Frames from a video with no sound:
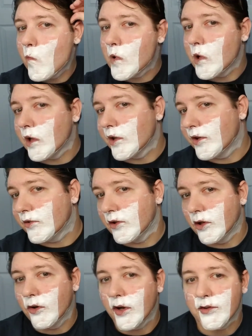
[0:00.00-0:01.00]
calling this an
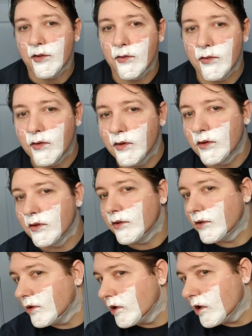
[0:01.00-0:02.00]
aggressive
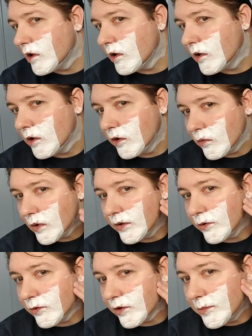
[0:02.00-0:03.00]

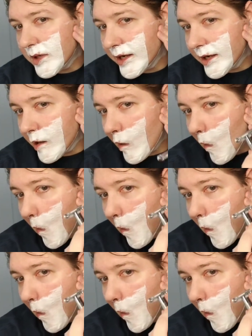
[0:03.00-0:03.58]
razor to me